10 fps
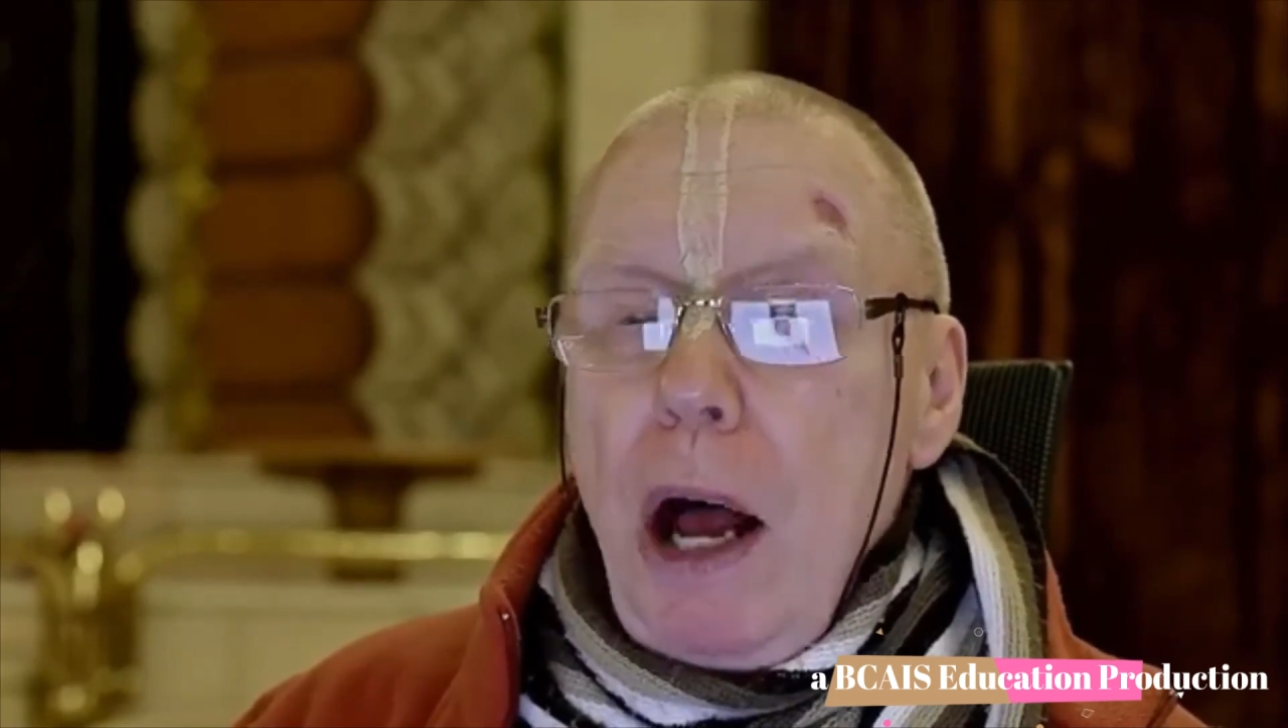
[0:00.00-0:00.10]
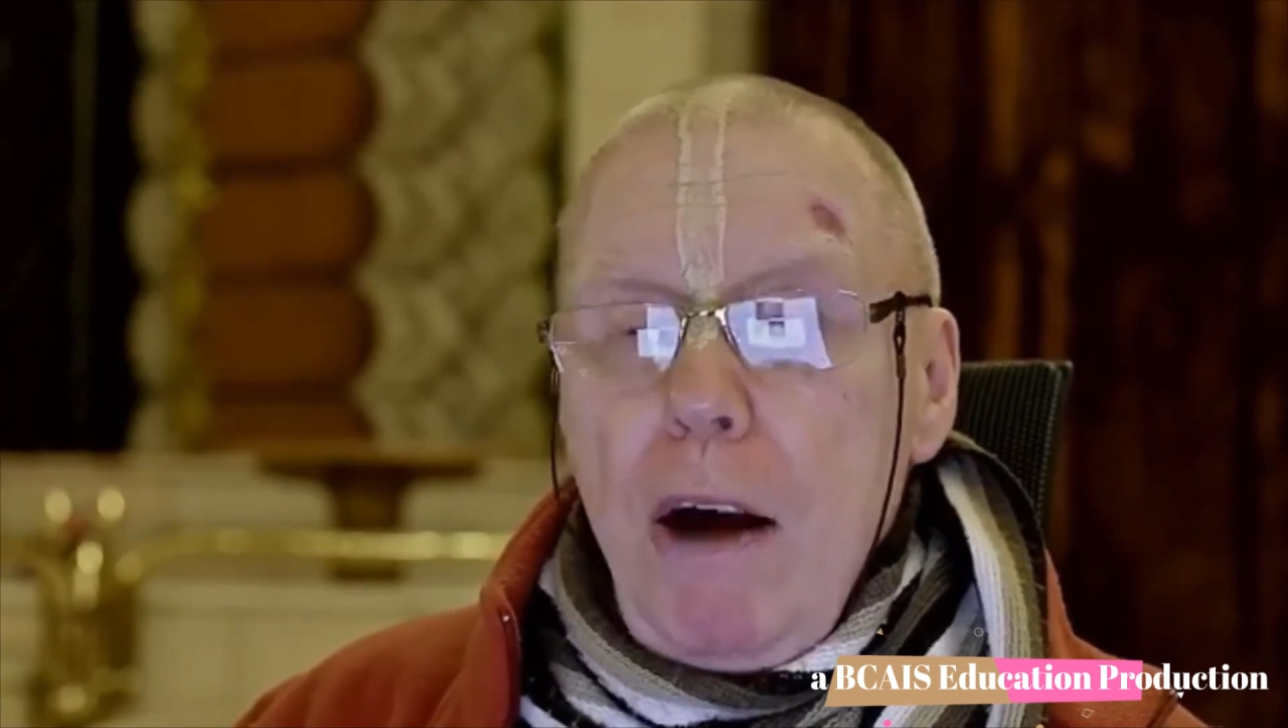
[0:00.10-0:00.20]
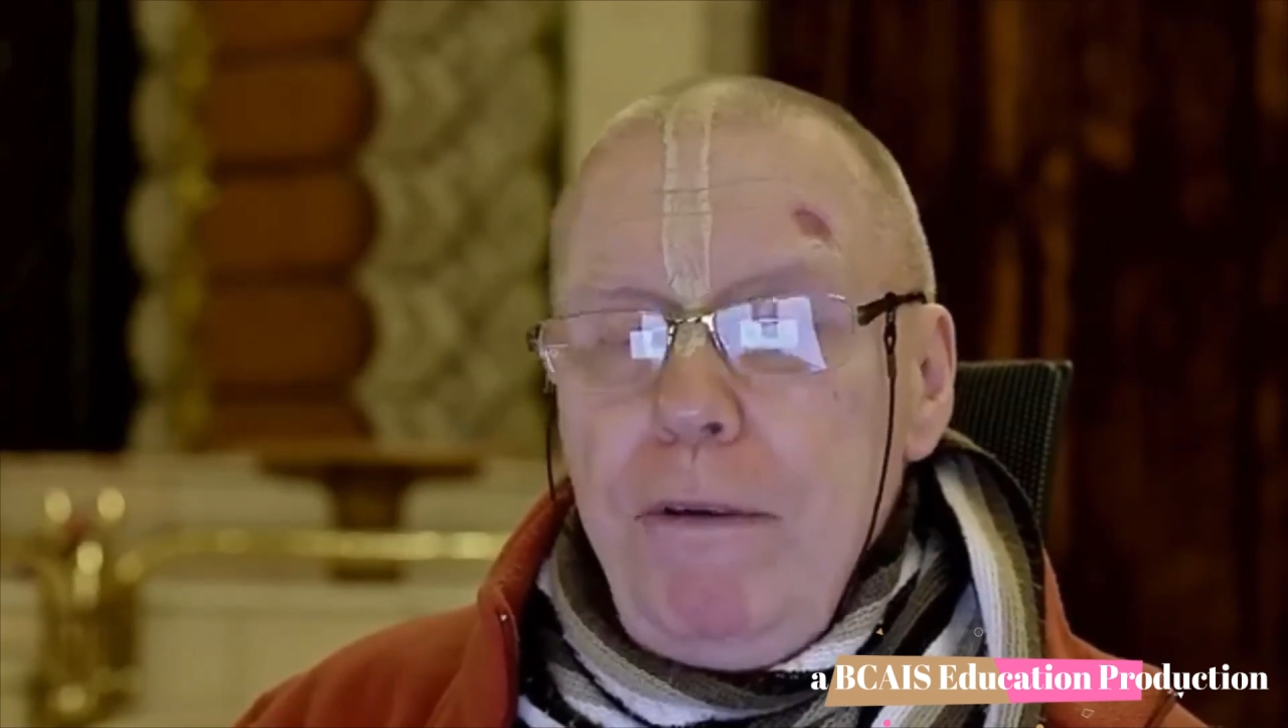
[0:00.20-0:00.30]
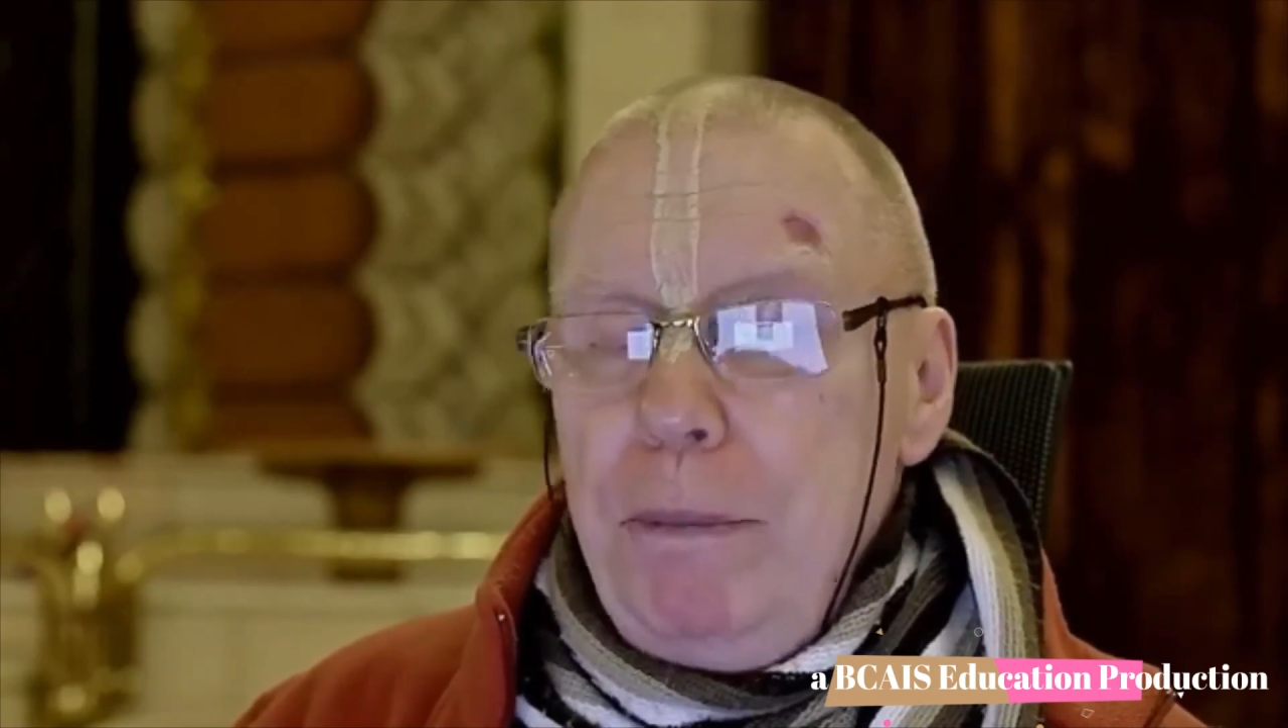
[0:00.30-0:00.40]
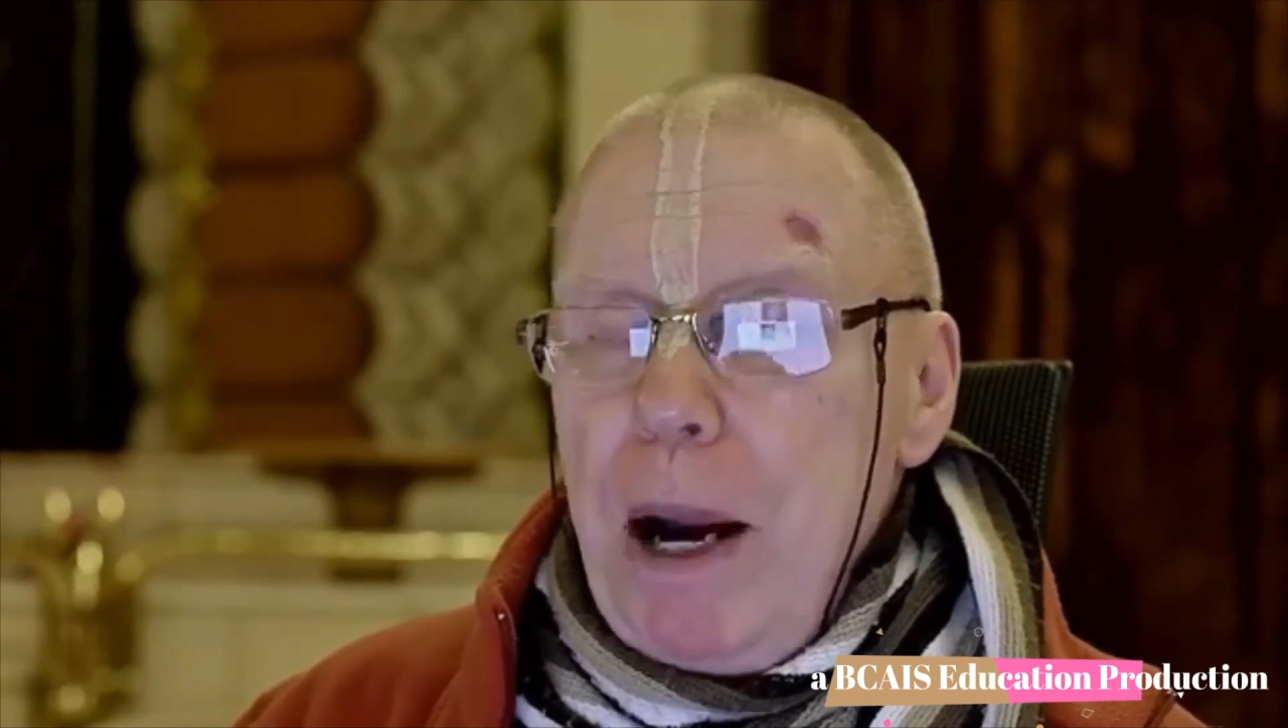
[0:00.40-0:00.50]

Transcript: of